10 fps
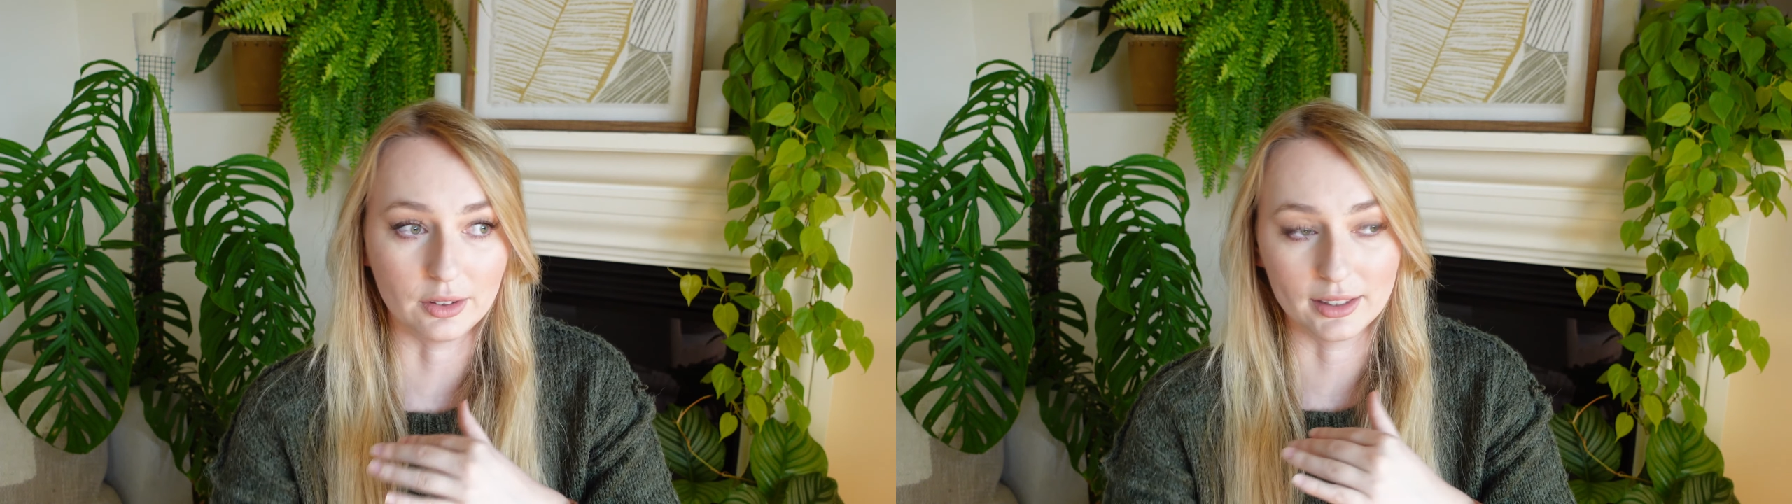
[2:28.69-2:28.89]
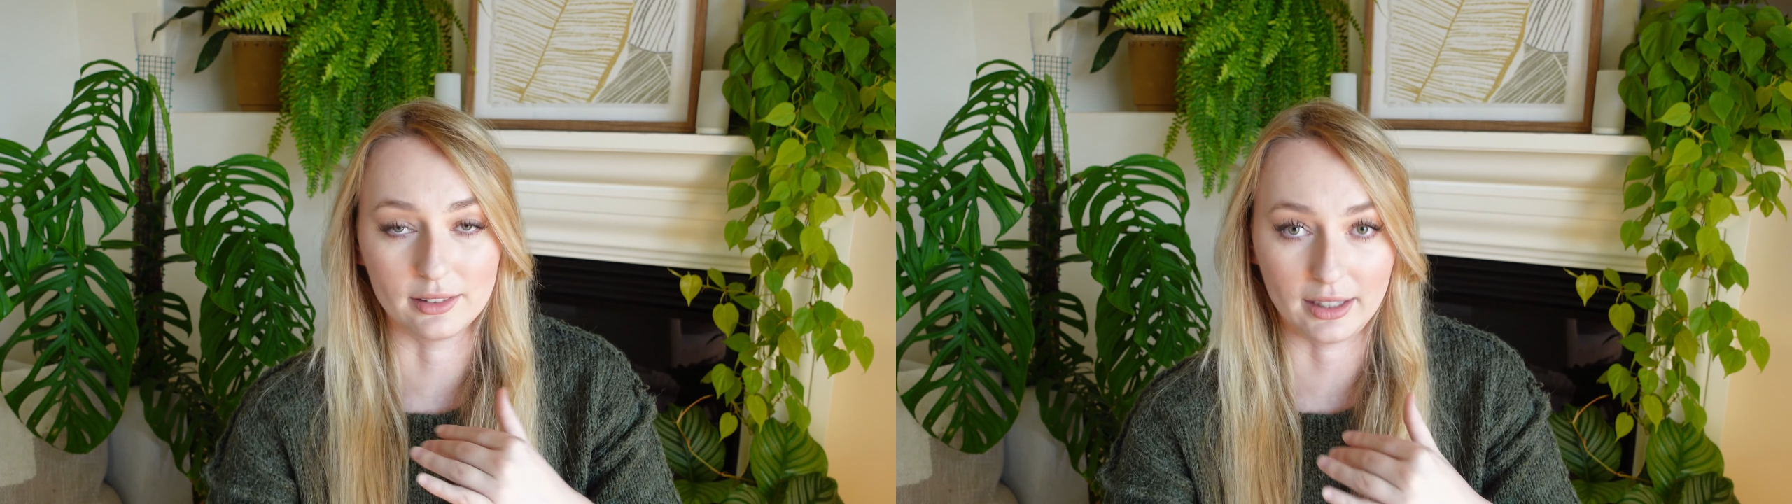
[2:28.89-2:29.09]

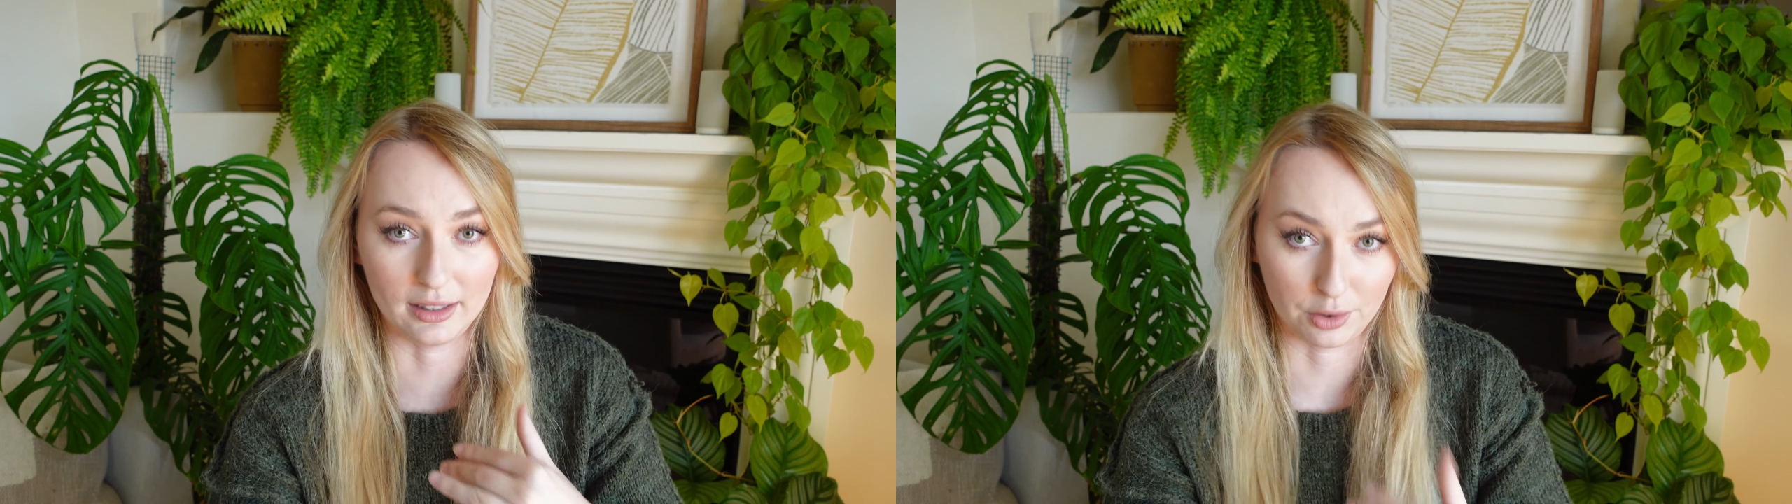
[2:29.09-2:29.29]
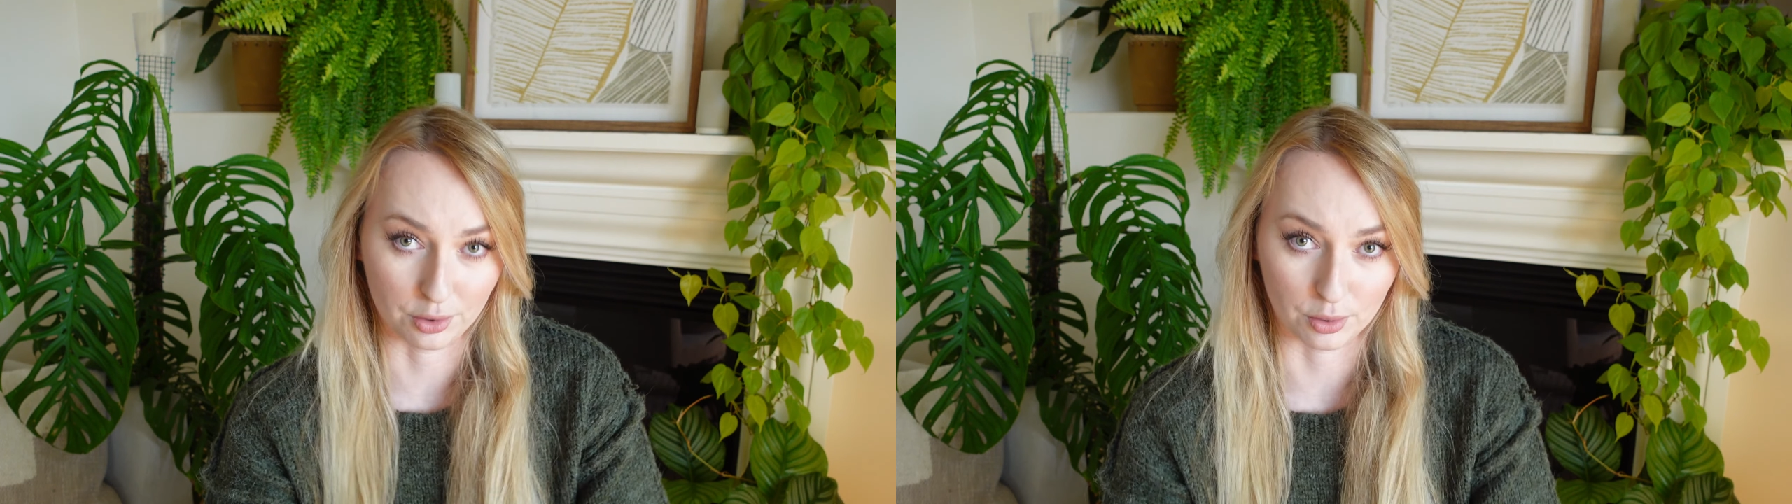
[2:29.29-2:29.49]
can
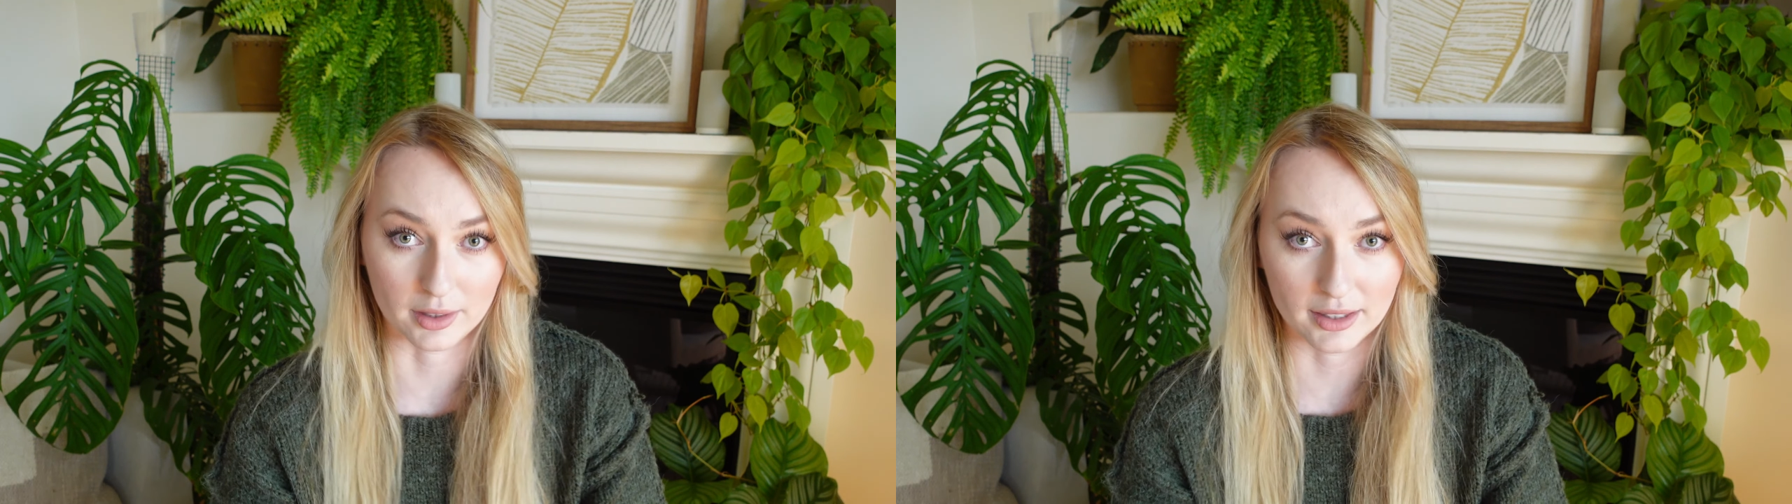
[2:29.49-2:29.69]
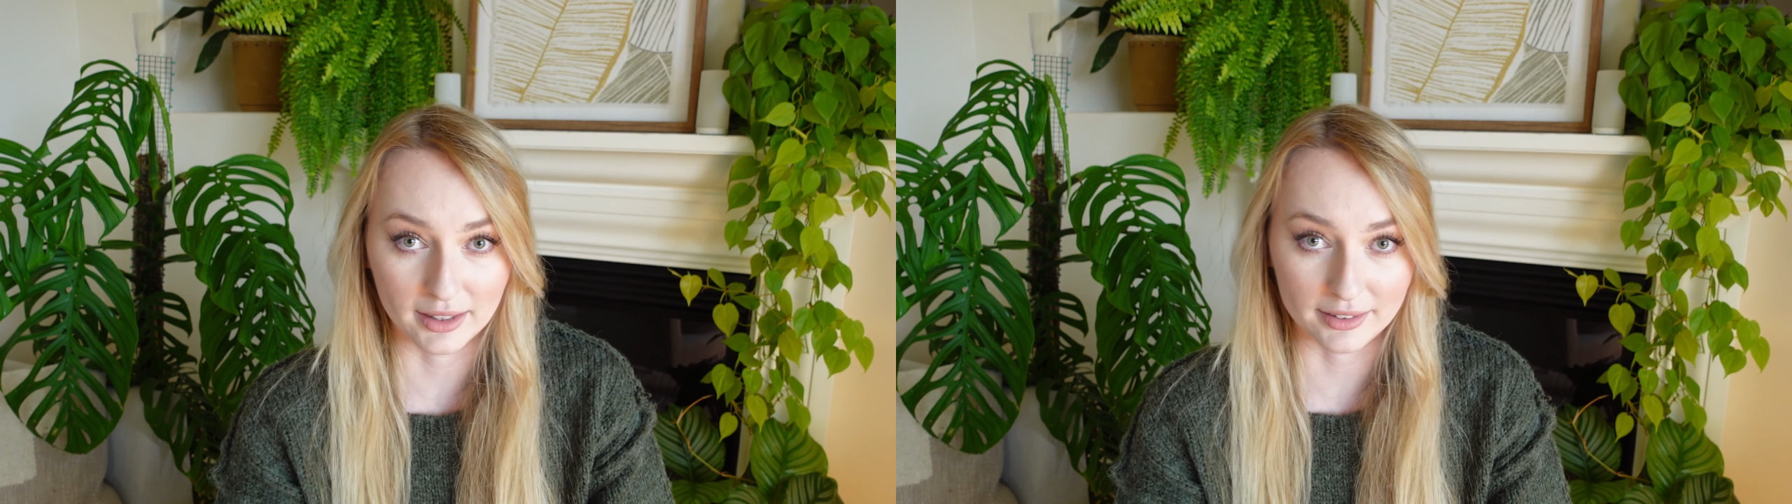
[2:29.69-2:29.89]
take
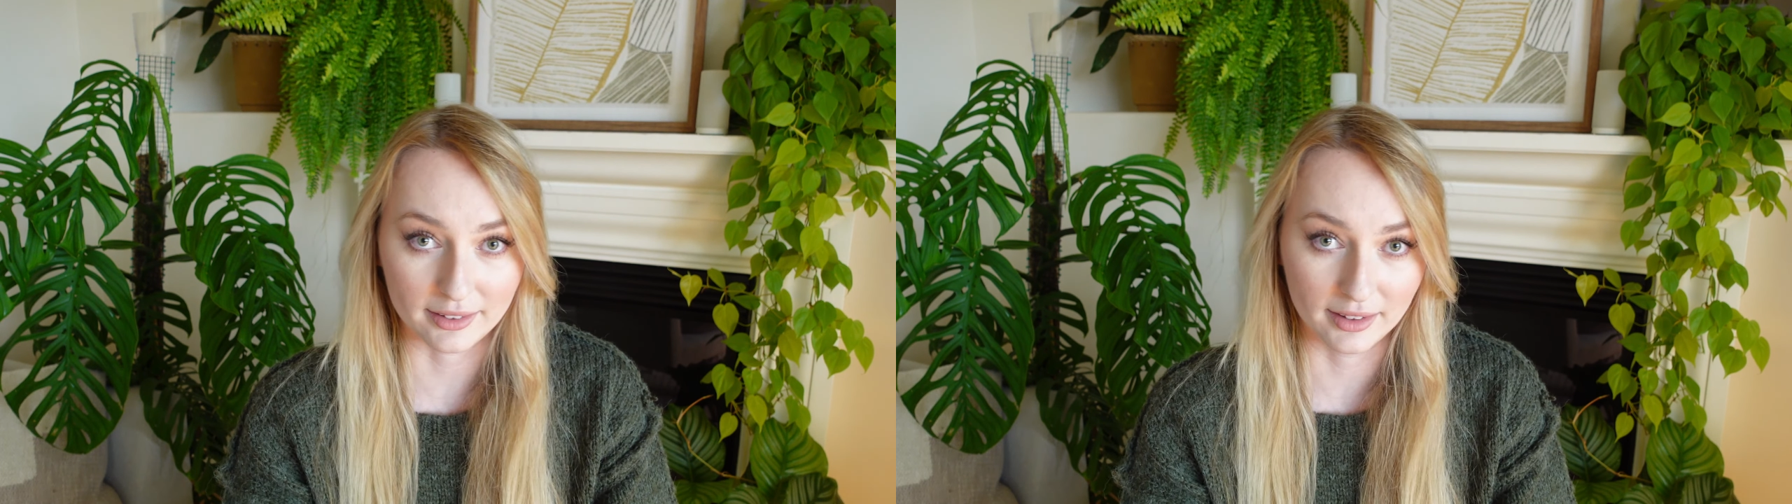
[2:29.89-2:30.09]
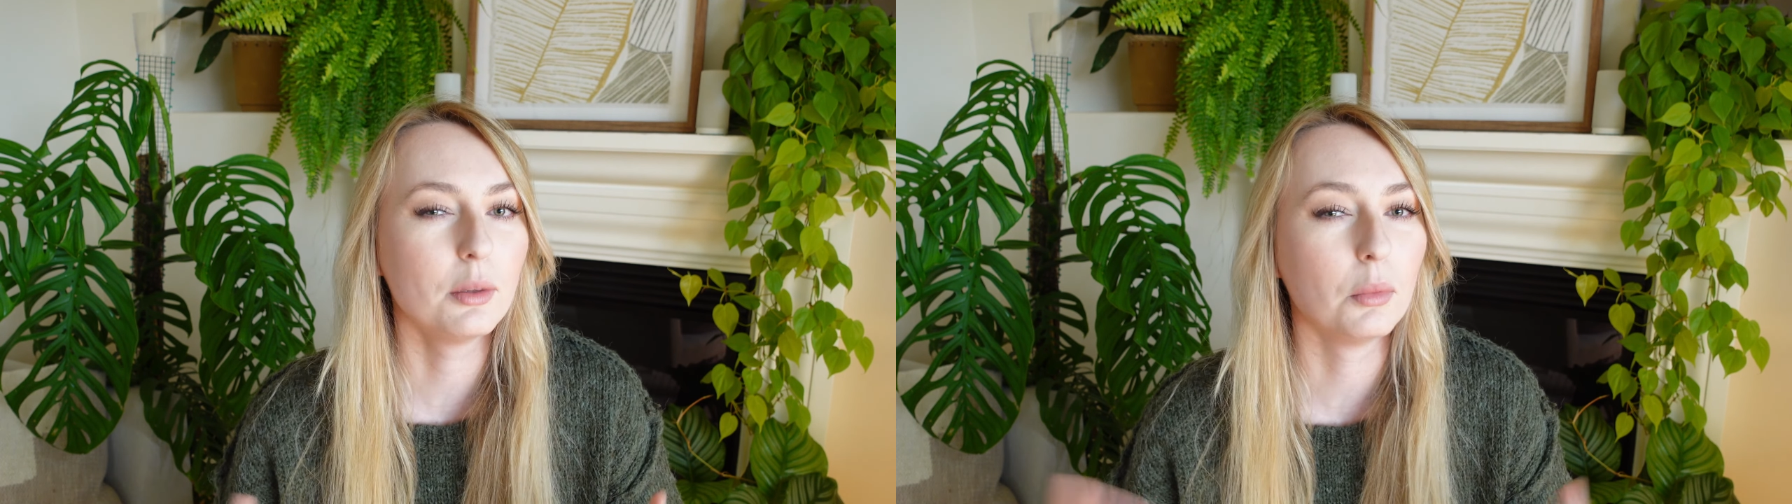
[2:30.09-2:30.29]

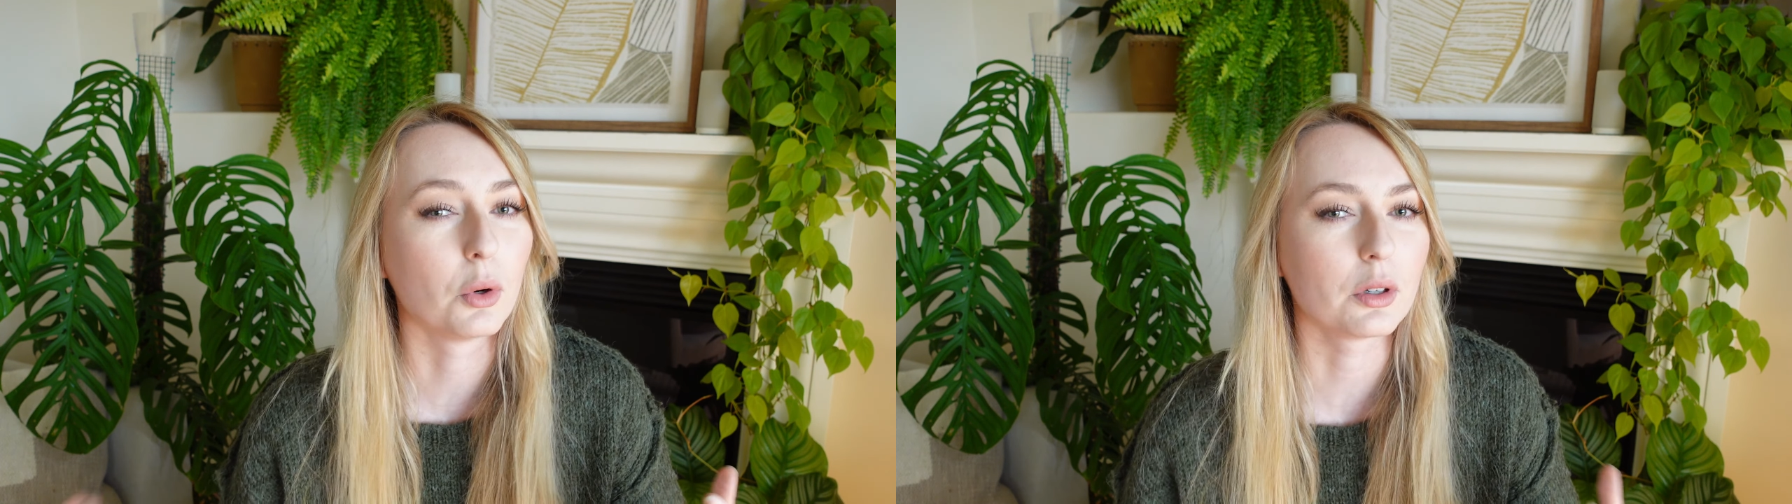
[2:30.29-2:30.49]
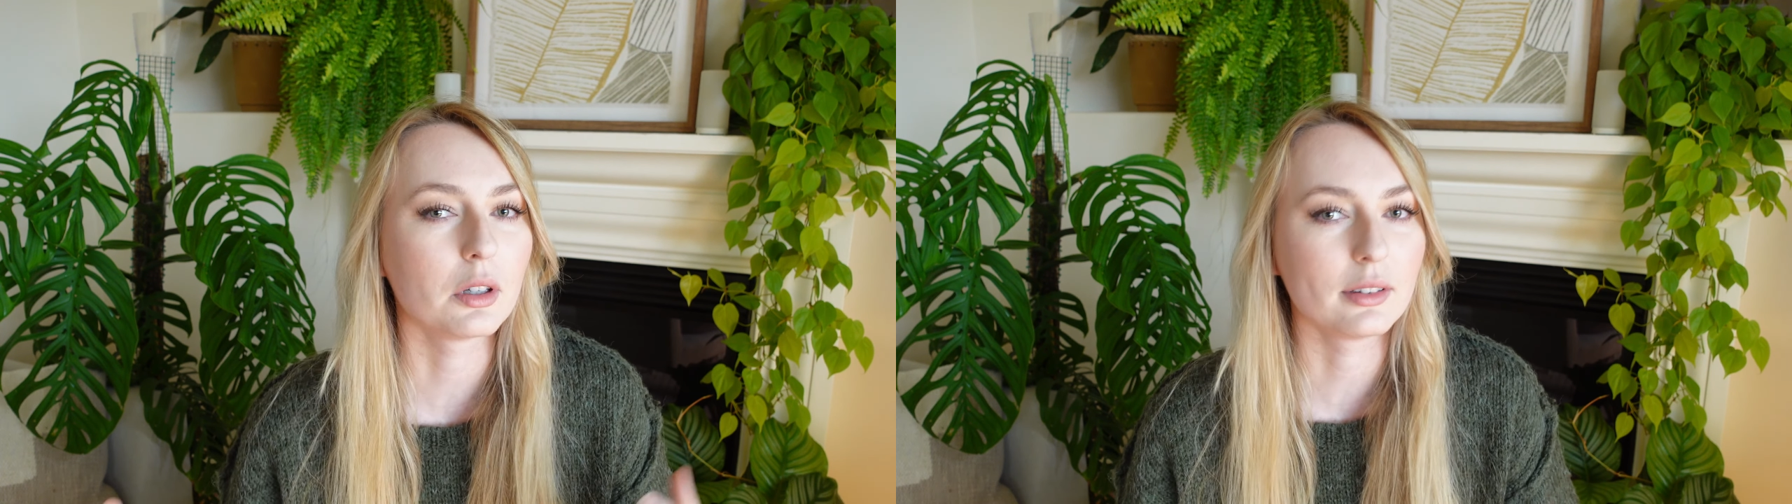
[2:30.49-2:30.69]
shortcuts to more or